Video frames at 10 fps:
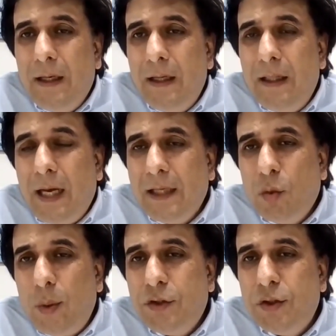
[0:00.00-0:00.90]
Uh,
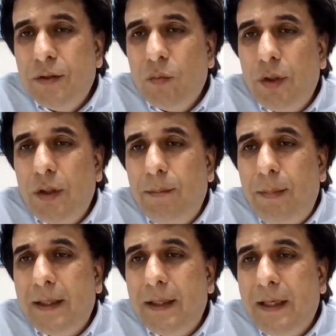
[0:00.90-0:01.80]
last question Would
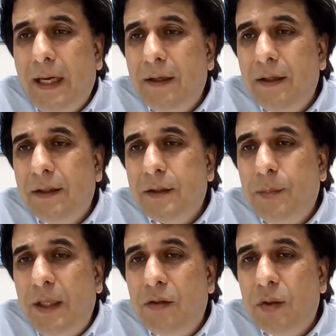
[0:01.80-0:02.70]
mega
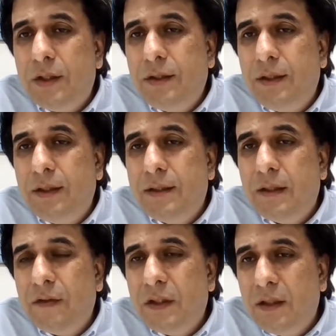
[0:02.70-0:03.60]
carriers be interested in
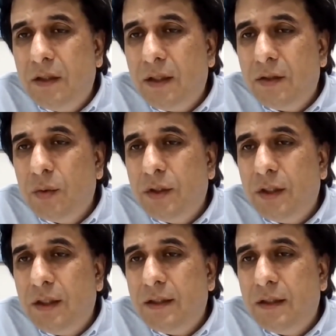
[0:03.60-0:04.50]
servicing tier two
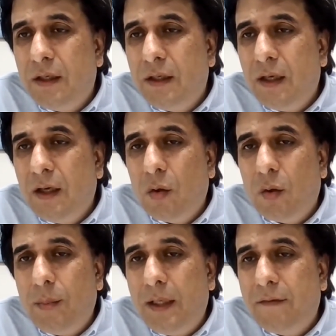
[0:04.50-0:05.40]
cities in India,
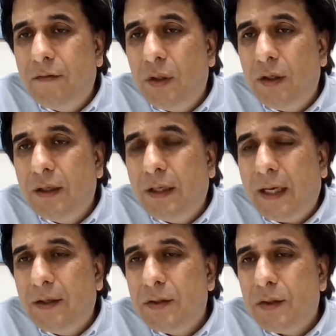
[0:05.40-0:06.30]
or would be left to Indian
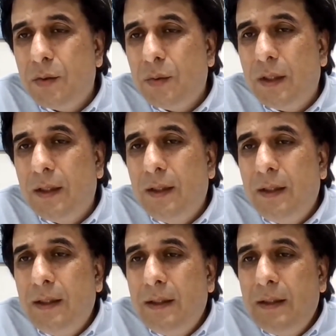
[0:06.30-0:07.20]
carriers to do a,
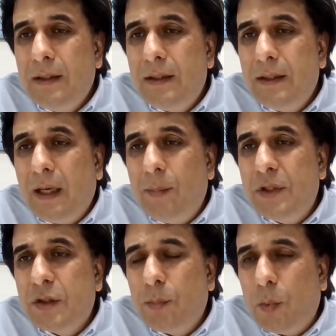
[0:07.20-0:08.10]
a
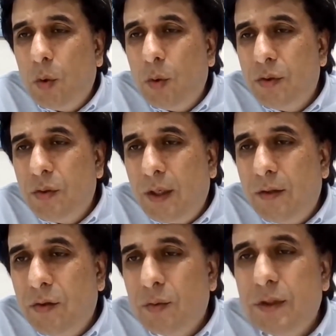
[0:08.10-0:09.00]
hub and spoke to
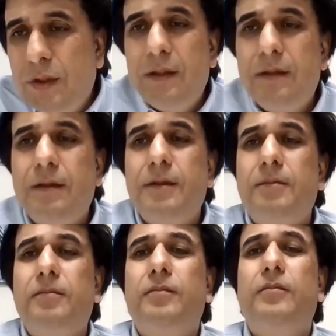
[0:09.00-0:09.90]
tier two cities?